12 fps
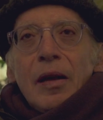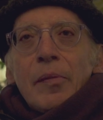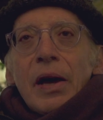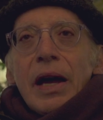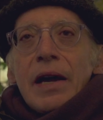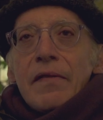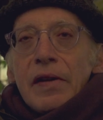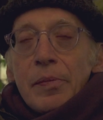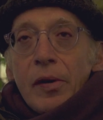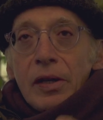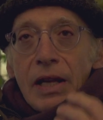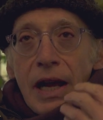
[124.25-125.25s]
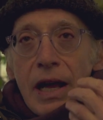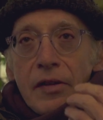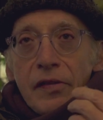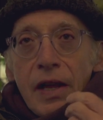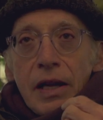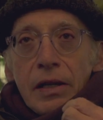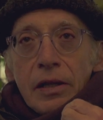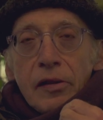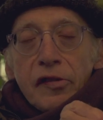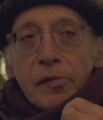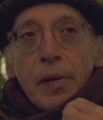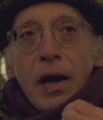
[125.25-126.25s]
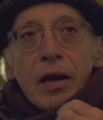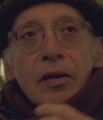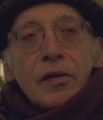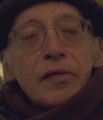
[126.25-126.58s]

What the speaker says: but everybody has that little spark